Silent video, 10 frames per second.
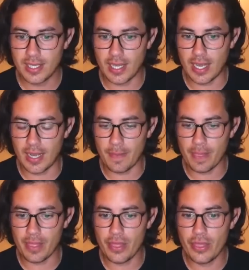
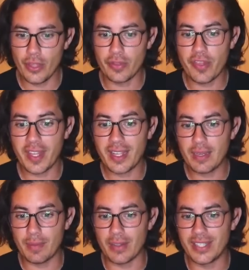not thinking
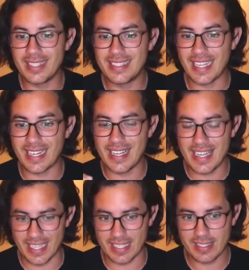about the
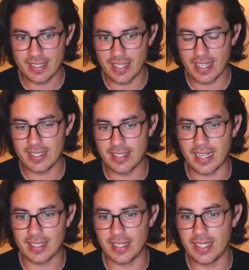technique
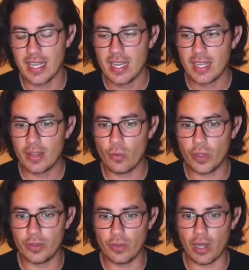exactly
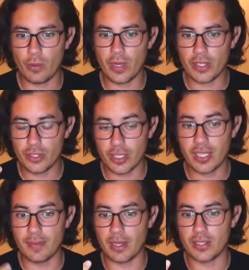when we are talking
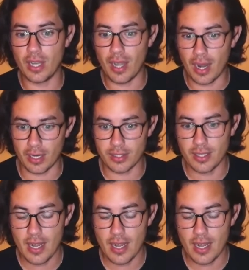about art?